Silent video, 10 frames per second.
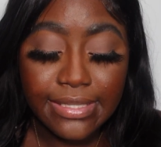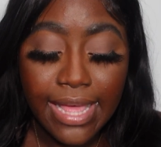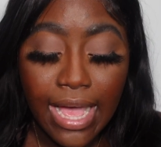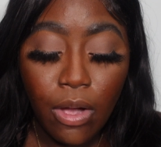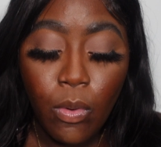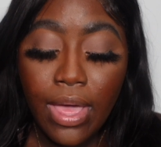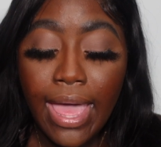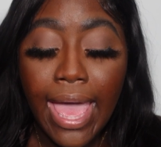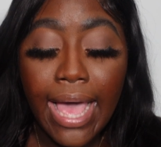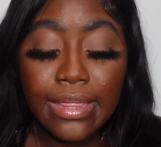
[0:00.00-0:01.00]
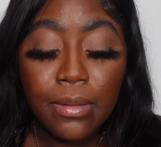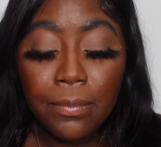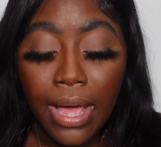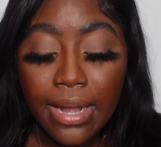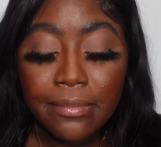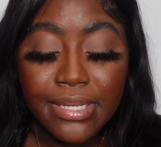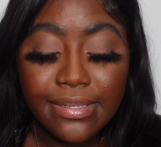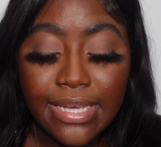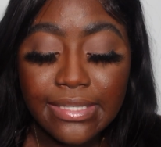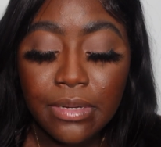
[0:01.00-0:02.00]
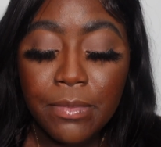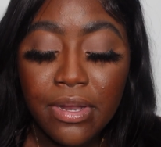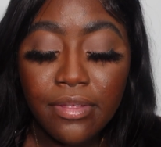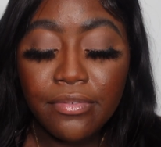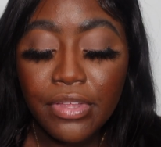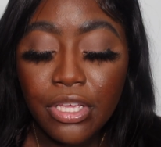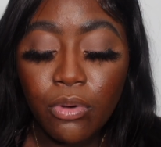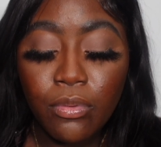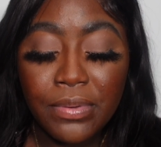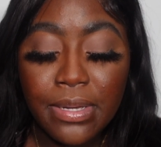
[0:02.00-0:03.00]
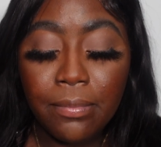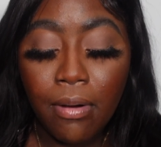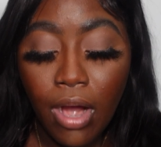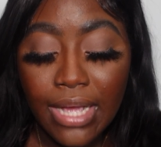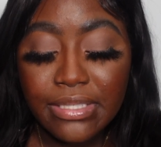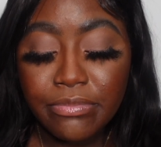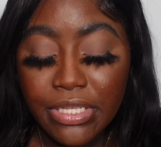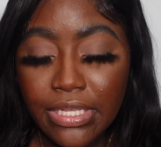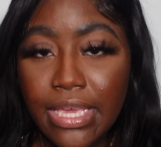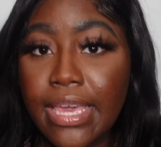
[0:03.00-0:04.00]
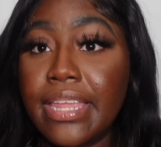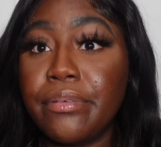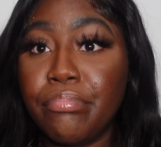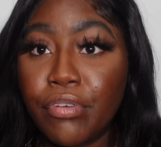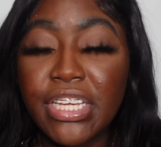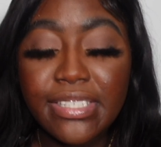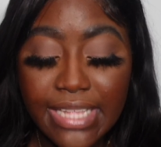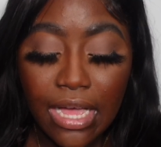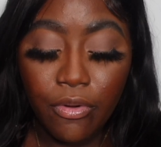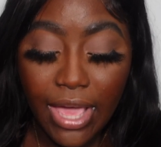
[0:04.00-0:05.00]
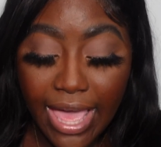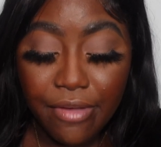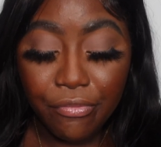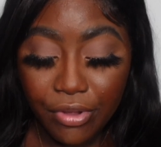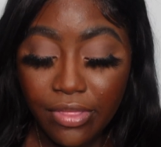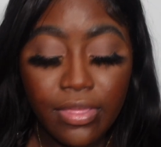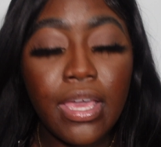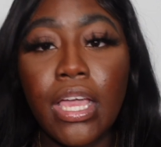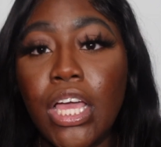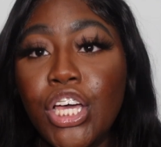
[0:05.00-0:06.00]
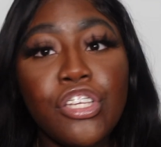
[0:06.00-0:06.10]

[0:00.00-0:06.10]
Now at the bottom it says a minute of the video will be approximately, and it breaks down everything.